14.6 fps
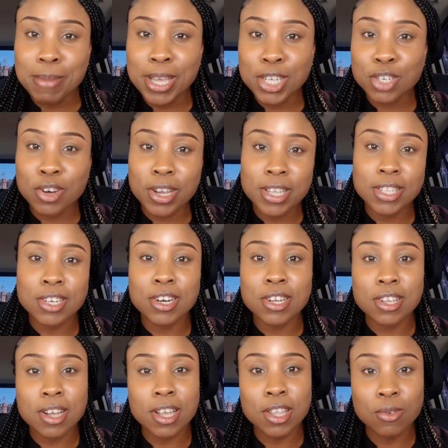make sure you turn
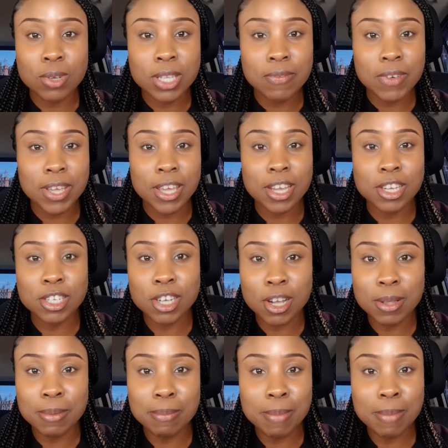on your notification